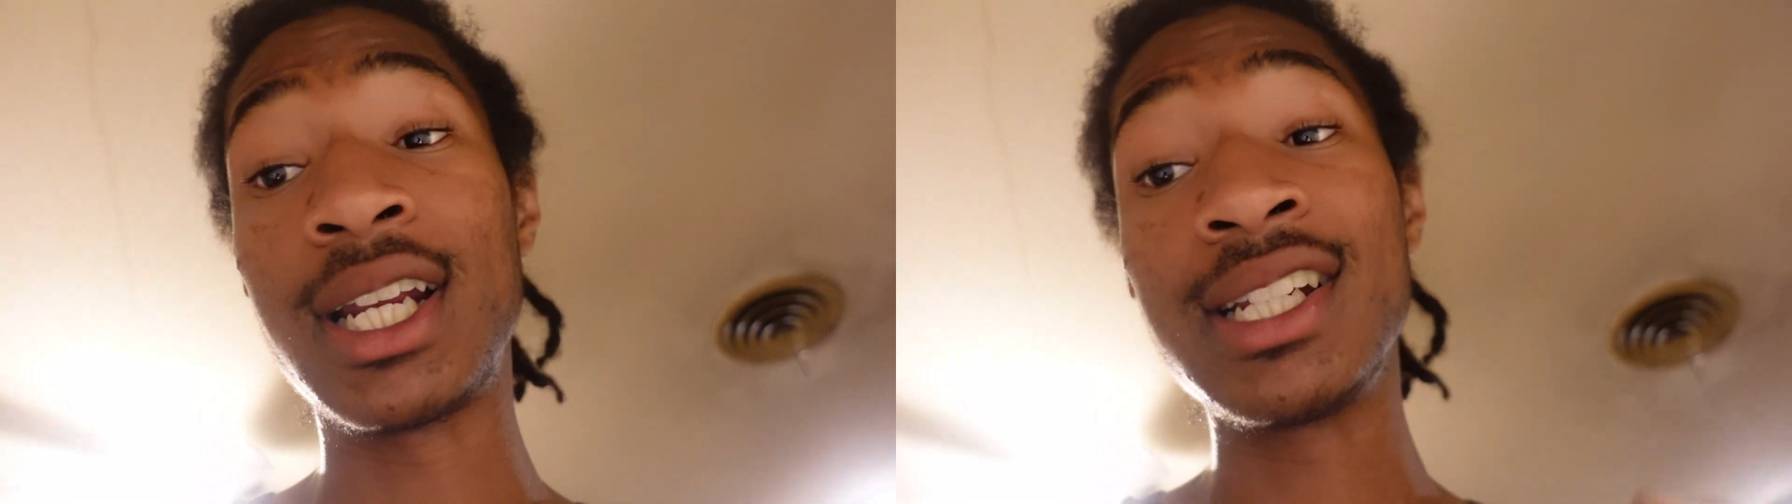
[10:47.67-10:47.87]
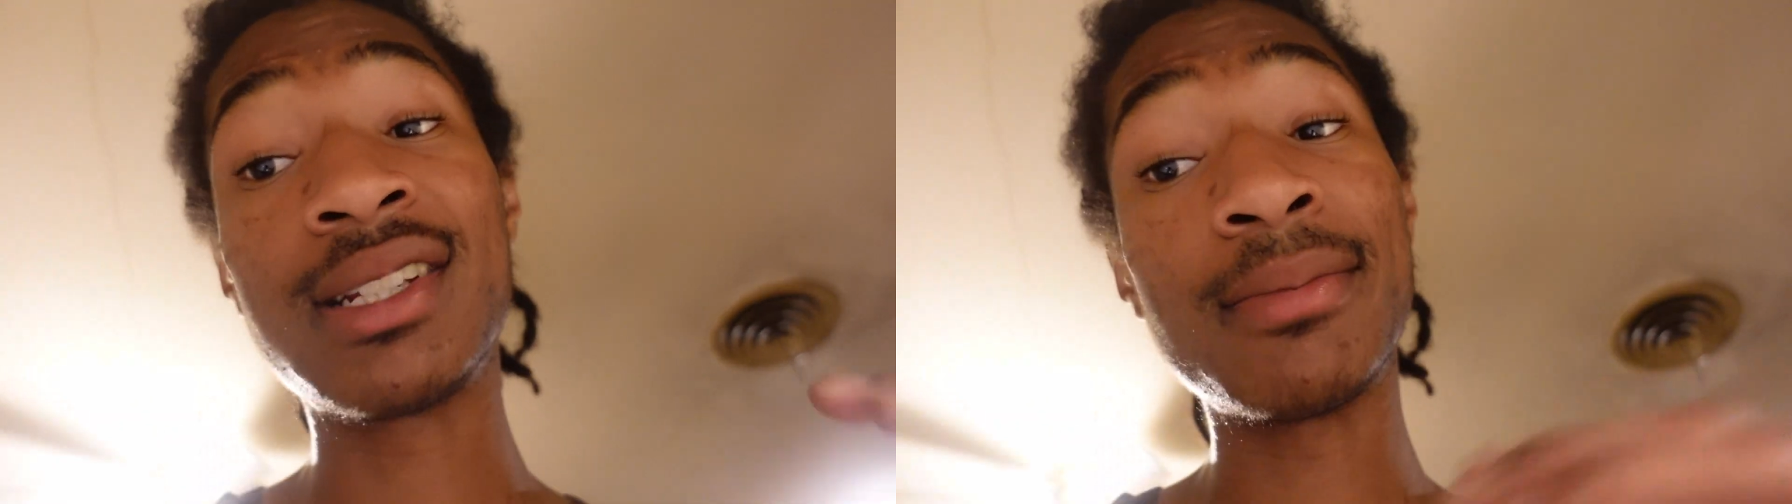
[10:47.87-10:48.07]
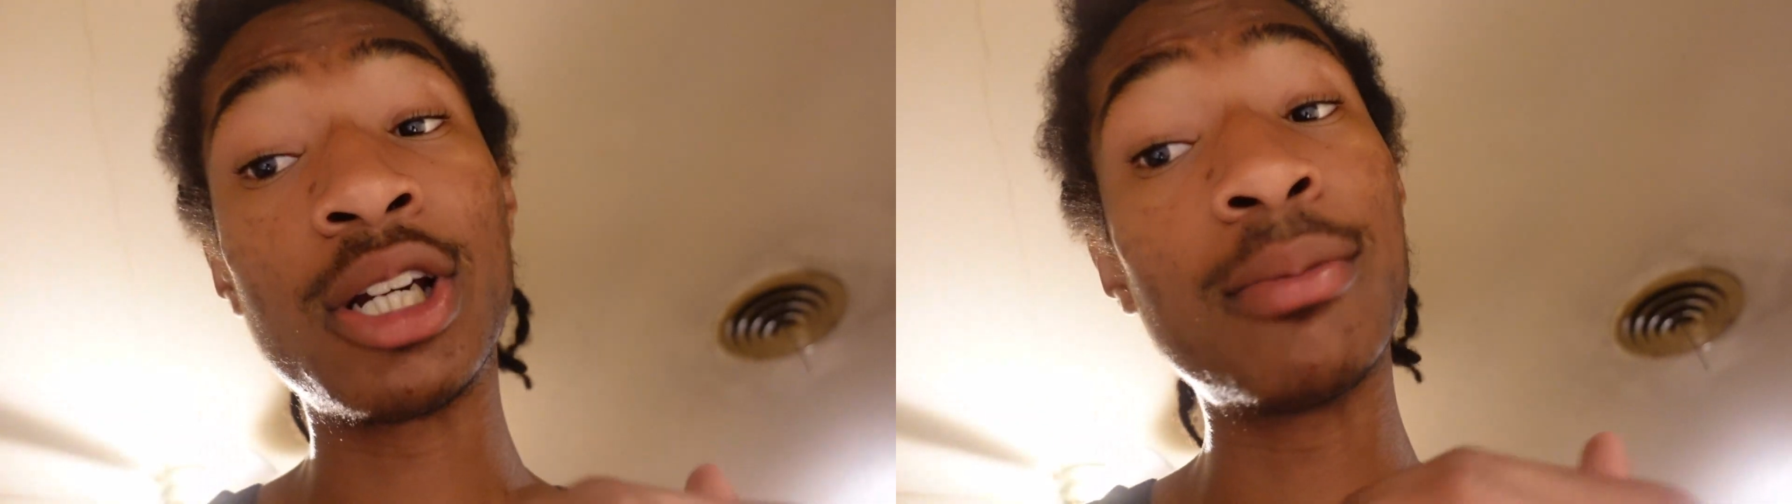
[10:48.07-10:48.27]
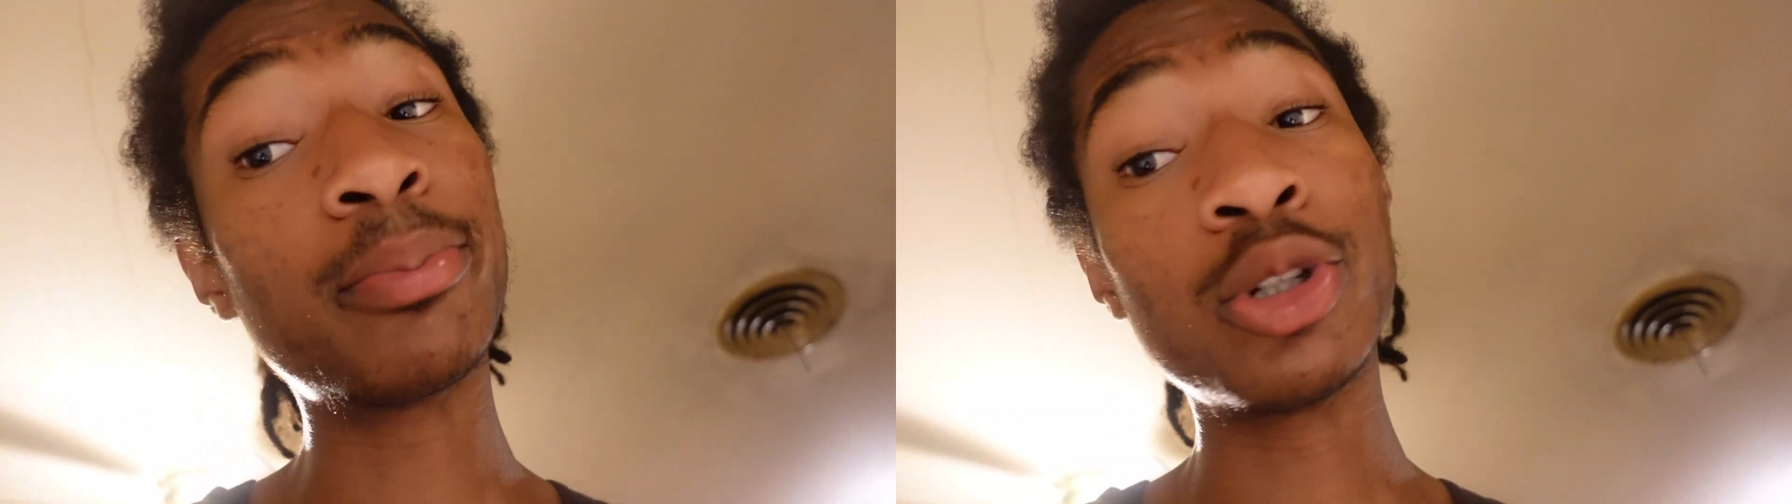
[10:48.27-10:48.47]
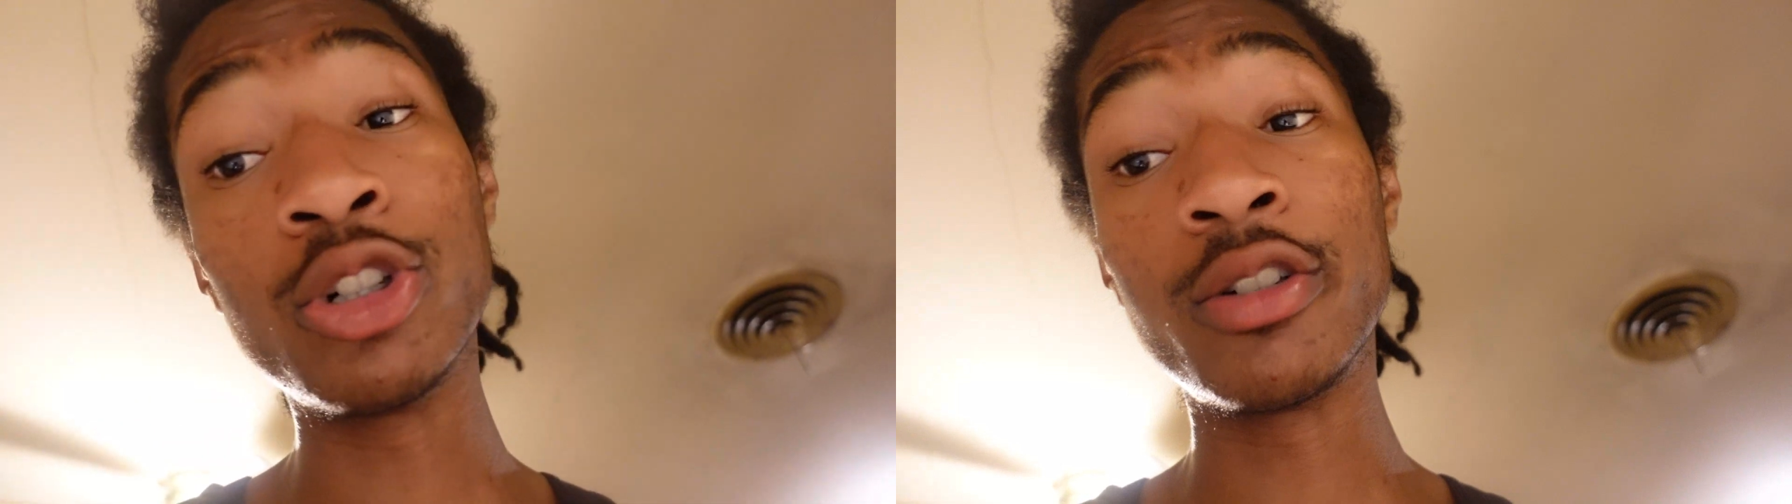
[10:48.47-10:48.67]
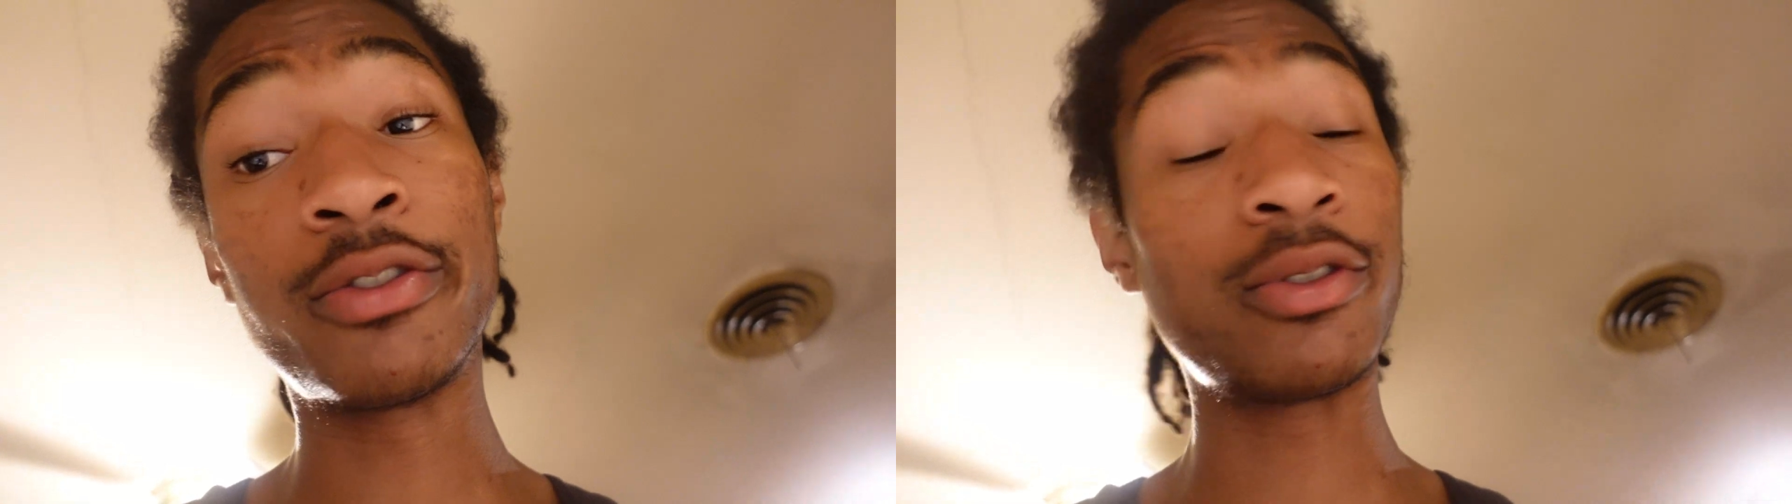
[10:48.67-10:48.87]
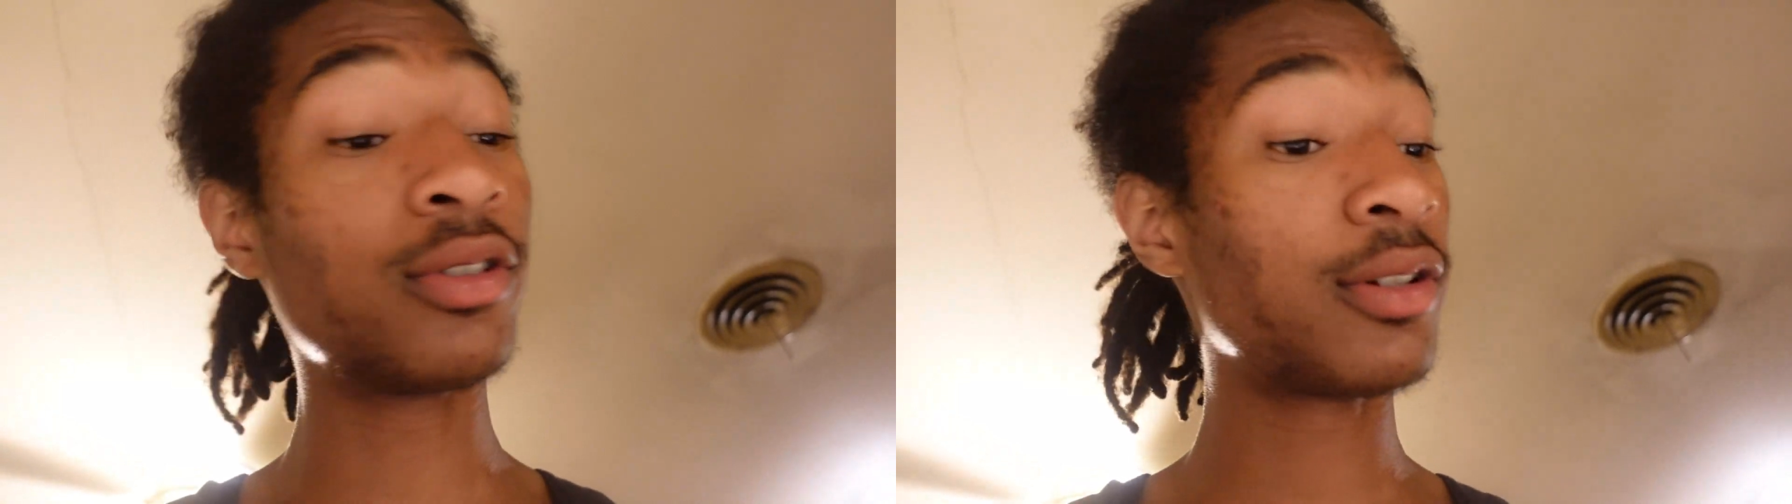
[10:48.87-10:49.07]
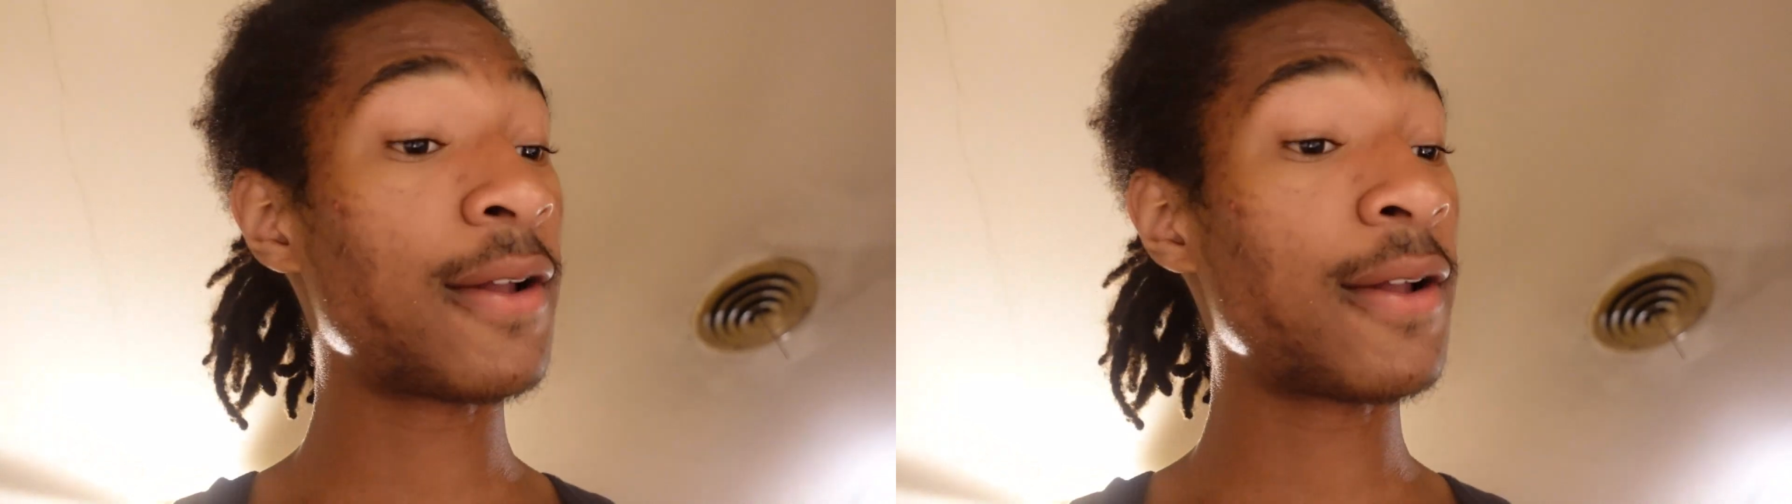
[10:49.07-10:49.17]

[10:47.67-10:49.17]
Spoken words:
They smell beautiful.